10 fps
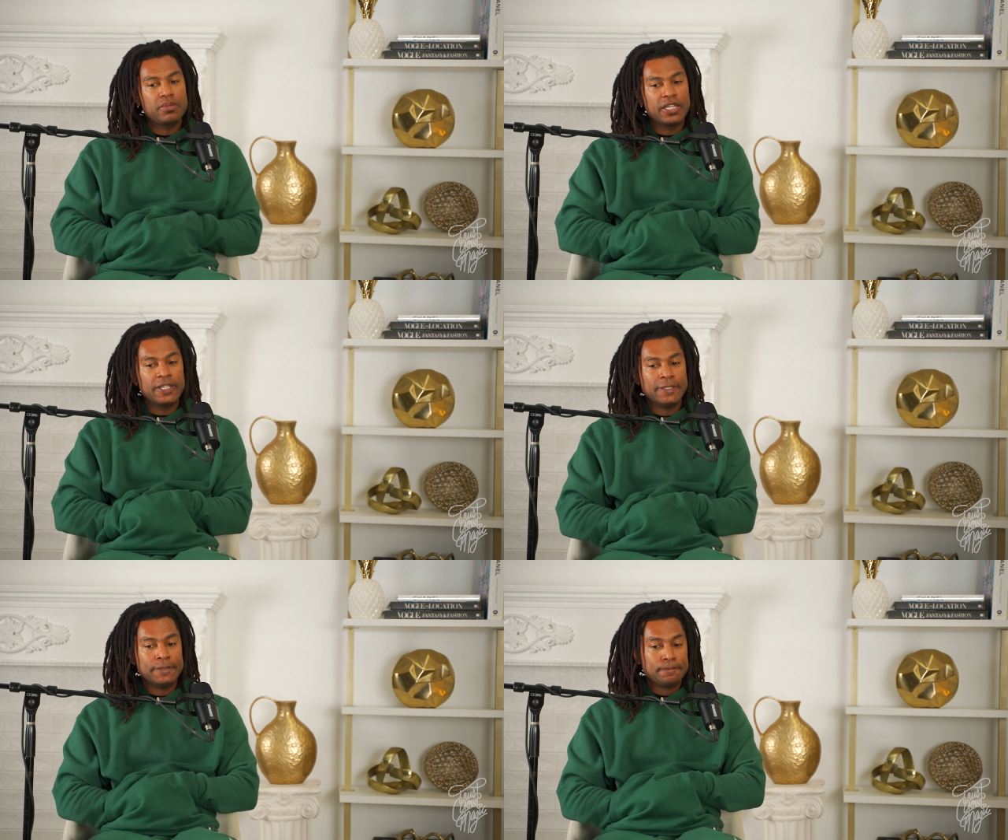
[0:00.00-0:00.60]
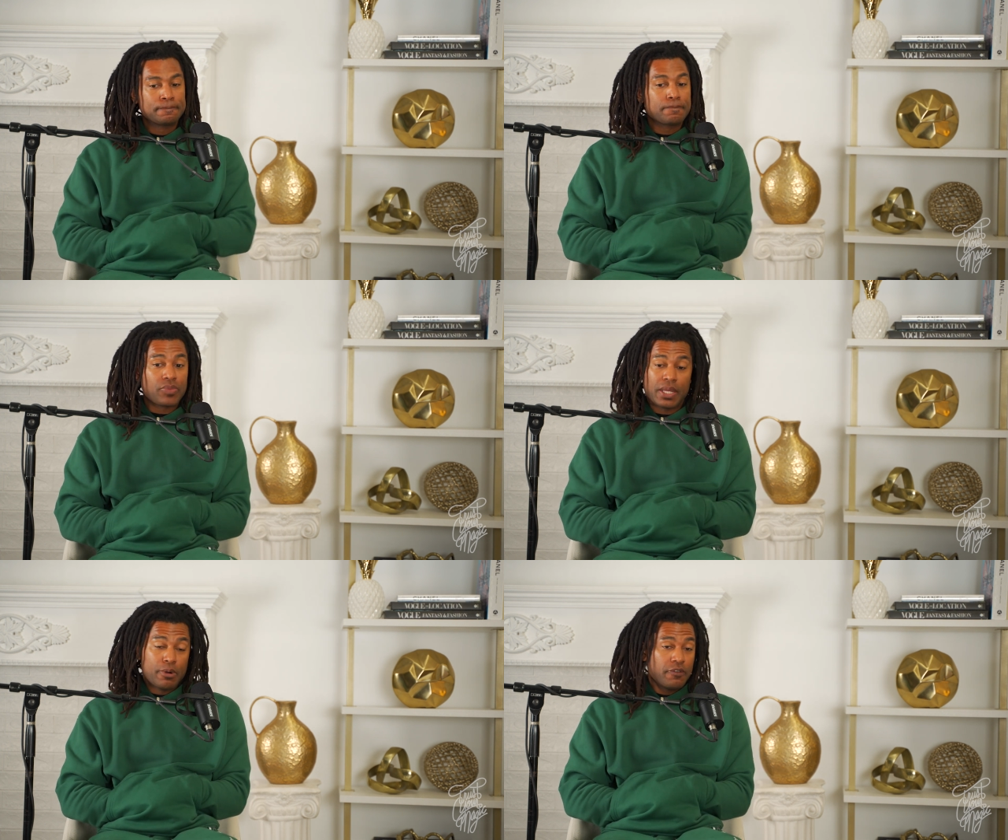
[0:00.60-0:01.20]
But
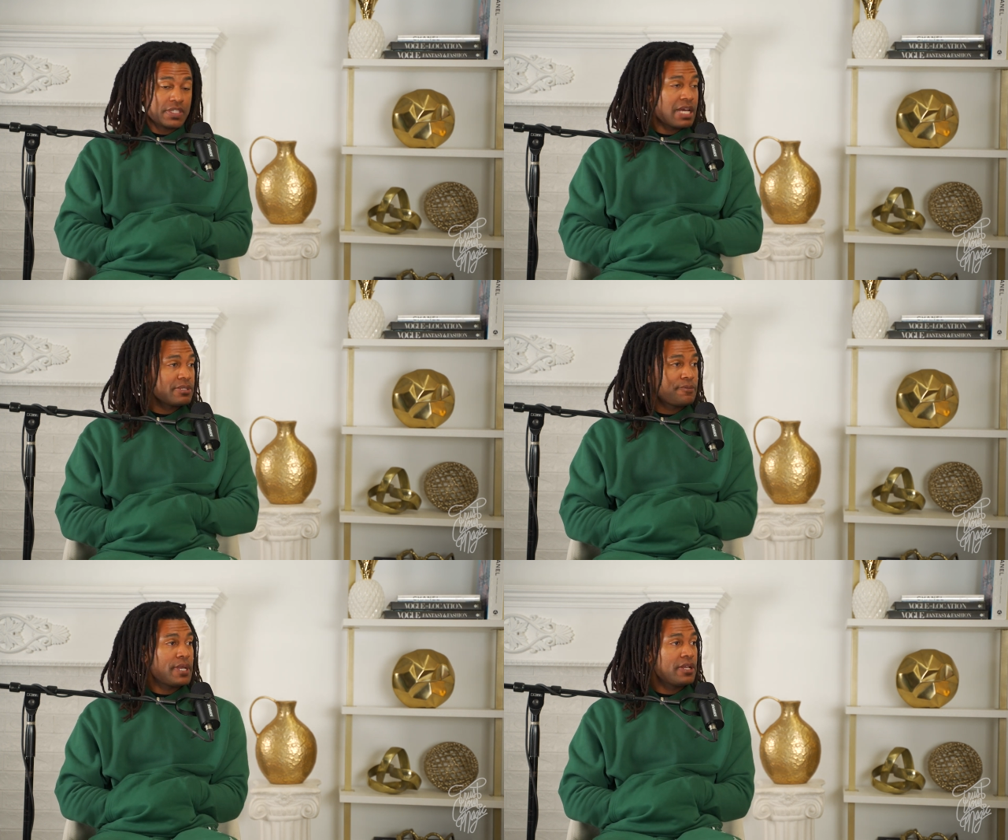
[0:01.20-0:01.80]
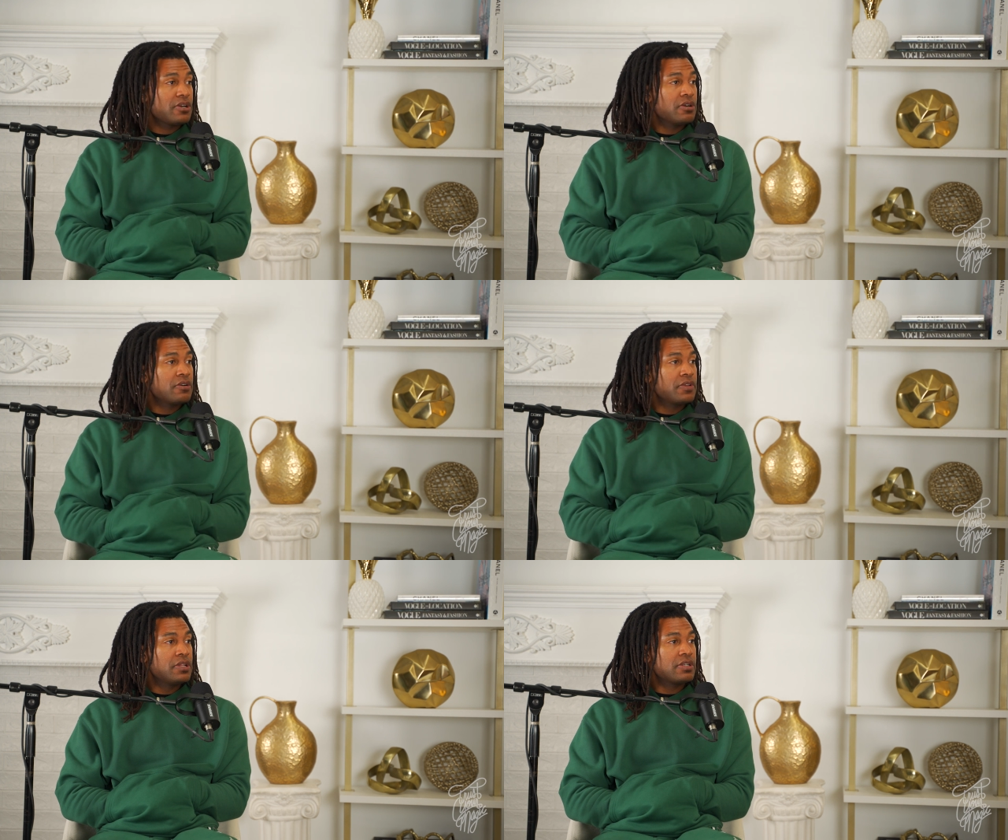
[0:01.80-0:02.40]
both times it paid
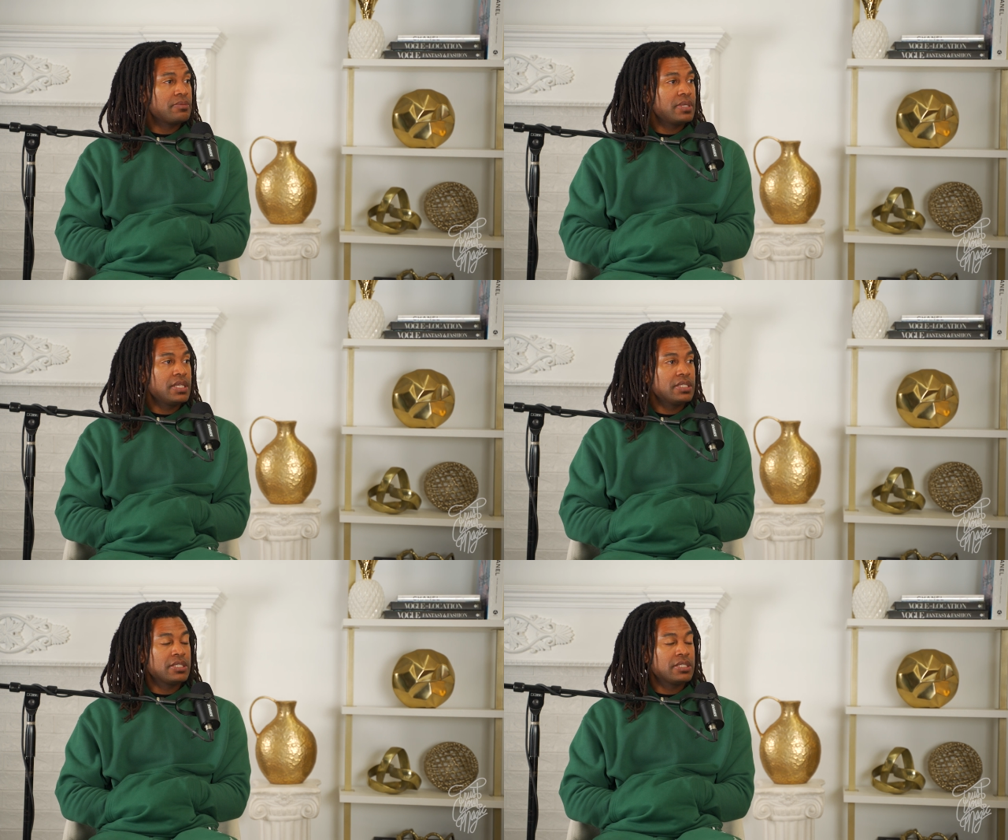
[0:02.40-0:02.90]
off, you know what I mean?